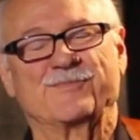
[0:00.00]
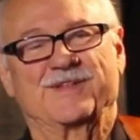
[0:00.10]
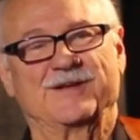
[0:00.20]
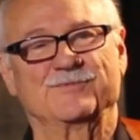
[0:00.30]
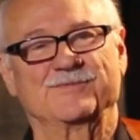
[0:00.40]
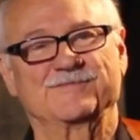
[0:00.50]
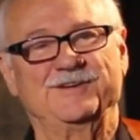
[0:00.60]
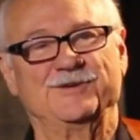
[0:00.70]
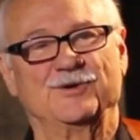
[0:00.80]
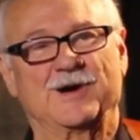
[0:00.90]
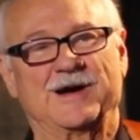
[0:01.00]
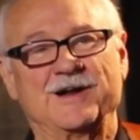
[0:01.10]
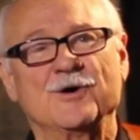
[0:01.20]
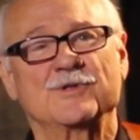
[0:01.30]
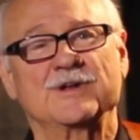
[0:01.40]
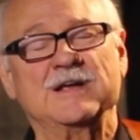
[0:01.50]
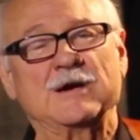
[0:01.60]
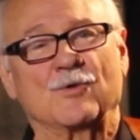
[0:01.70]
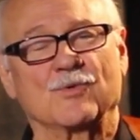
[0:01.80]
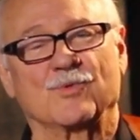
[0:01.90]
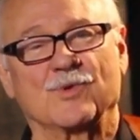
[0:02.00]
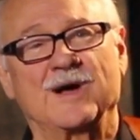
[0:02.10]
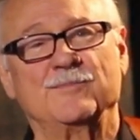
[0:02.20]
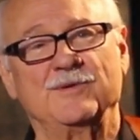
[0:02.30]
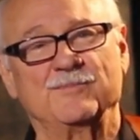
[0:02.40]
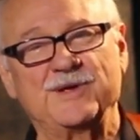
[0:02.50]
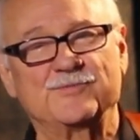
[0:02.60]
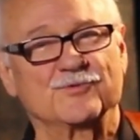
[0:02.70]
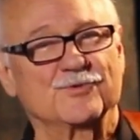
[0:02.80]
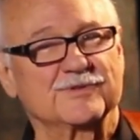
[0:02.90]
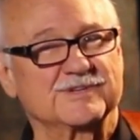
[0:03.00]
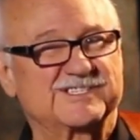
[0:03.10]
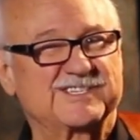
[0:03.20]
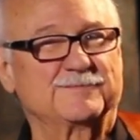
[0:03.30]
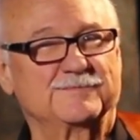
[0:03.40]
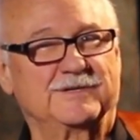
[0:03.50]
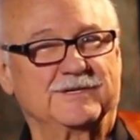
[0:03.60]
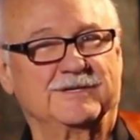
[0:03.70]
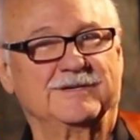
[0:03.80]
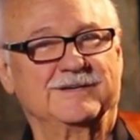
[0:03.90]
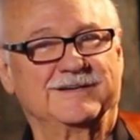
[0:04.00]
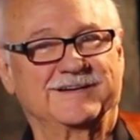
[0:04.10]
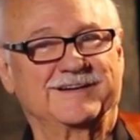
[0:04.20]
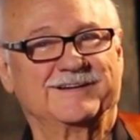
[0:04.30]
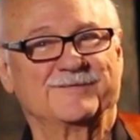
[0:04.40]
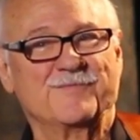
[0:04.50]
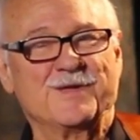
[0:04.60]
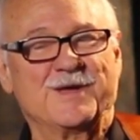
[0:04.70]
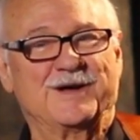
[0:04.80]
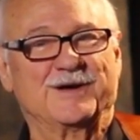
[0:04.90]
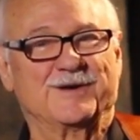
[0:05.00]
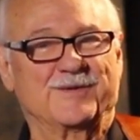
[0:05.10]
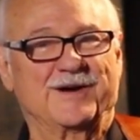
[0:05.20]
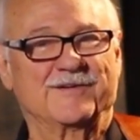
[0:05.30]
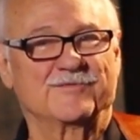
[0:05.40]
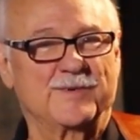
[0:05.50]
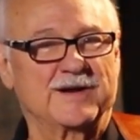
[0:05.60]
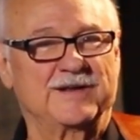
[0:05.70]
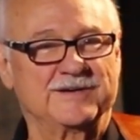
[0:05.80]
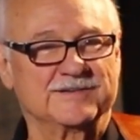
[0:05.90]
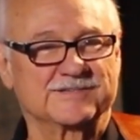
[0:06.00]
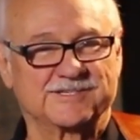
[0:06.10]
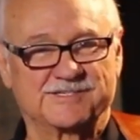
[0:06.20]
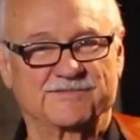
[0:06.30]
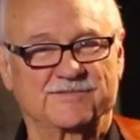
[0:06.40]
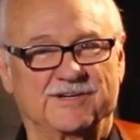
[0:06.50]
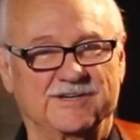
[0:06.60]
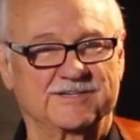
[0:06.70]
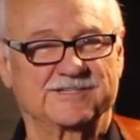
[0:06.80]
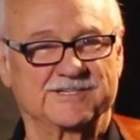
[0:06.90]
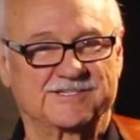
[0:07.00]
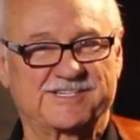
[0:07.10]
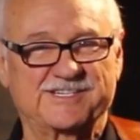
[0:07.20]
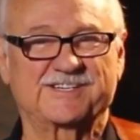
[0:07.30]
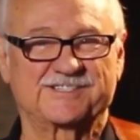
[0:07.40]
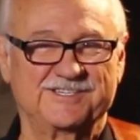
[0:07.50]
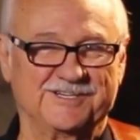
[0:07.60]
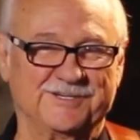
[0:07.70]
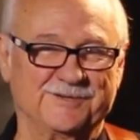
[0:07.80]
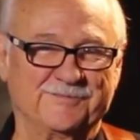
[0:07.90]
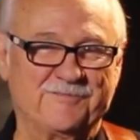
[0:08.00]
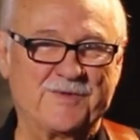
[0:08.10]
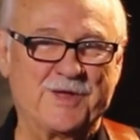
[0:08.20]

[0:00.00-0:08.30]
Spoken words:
know that robbing people with a zip gun, now, everybody else that's ever done it says six gun,